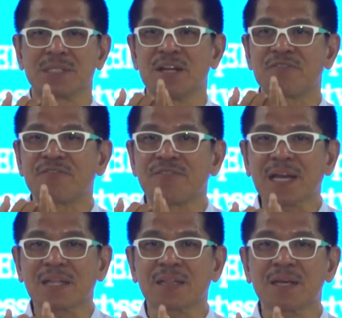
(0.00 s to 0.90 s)
And
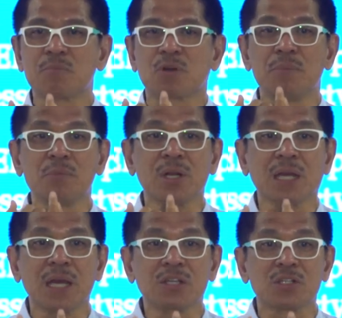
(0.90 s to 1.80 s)
effective
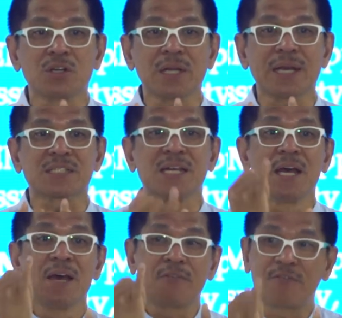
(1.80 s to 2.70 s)
communication is
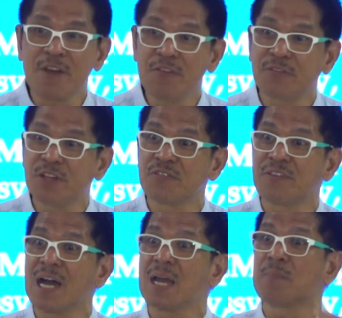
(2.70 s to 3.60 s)

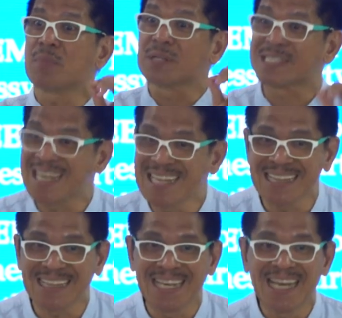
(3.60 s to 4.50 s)
55%
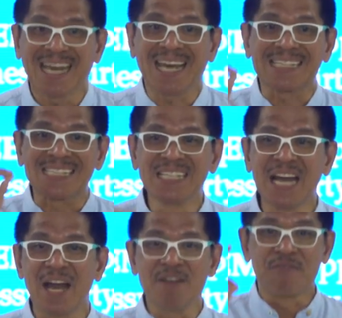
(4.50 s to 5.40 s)
is
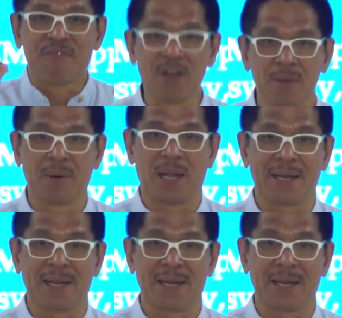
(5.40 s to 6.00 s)
non-verbal.